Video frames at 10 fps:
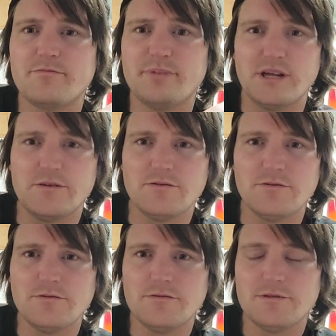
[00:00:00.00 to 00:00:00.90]

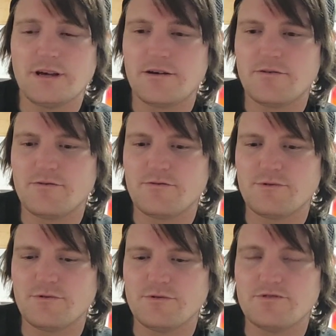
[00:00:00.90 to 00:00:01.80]
beetle that
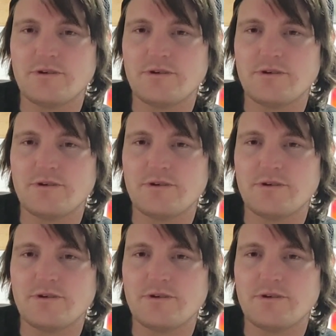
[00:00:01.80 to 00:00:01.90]
rolls